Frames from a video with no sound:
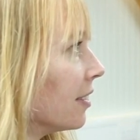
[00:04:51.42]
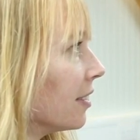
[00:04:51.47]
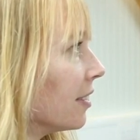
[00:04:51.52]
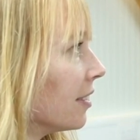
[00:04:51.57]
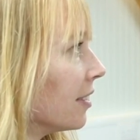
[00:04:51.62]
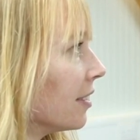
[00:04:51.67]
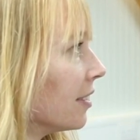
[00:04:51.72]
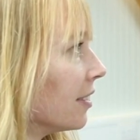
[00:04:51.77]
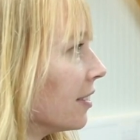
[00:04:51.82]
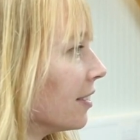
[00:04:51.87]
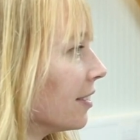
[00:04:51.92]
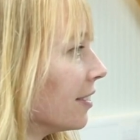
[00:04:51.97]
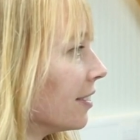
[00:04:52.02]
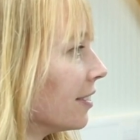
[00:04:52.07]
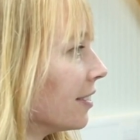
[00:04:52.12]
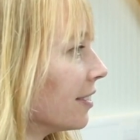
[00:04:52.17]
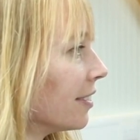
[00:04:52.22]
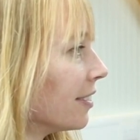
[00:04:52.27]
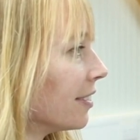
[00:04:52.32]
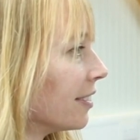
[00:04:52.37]

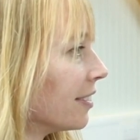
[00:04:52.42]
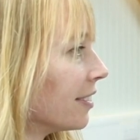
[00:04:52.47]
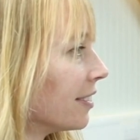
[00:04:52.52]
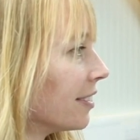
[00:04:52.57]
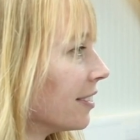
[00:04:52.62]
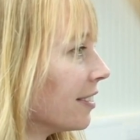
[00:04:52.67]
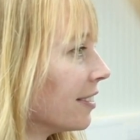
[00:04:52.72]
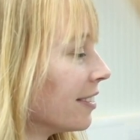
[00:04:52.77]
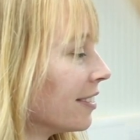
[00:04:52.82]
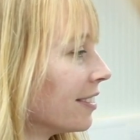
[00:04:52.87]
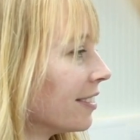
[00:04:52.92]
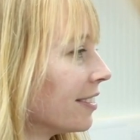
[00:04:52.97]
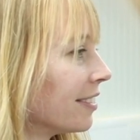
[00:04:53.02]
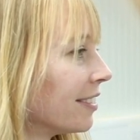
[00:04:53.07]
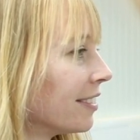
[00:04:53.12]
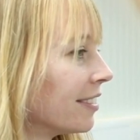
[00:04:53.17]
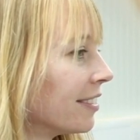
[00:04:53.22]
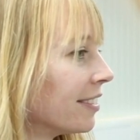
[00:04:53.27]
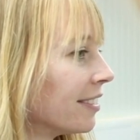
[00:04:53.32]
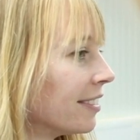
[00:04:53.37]

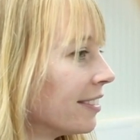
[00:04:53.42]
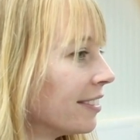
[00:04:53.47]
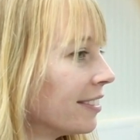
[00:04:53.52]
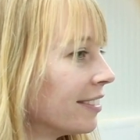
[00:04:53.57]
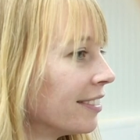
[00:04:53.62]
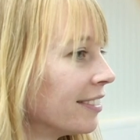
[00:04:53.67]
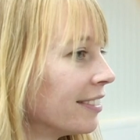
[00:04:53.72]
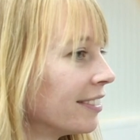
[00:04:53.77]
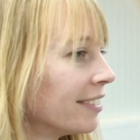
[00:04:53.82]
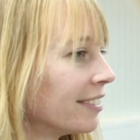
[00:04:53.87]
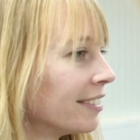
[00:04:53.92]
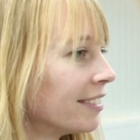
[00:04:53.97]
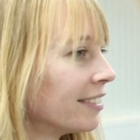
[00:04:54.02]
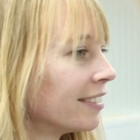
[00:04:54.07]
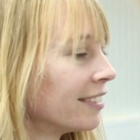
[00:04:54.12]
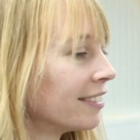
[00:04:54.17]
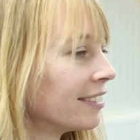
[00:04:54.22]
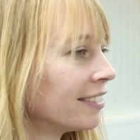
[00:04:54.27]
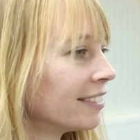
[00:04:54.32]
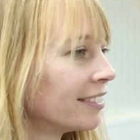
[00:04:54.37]

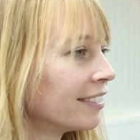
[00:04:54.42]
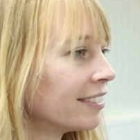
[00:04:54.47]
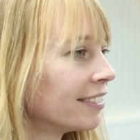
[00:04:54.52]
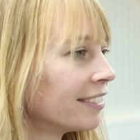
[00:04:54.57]
[no speech]